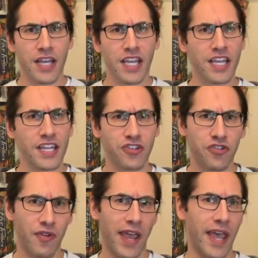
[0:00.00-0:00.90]
he
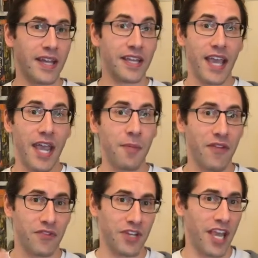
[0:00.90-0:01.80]
just ran game
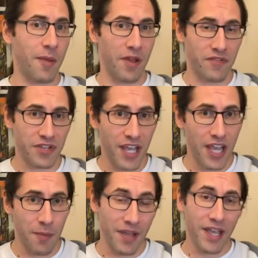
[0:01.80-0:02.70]
after game after
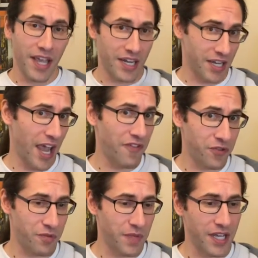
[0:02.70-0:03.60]
game, and I have
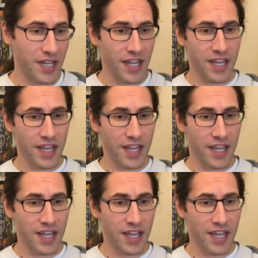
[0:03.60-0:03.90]
to admit,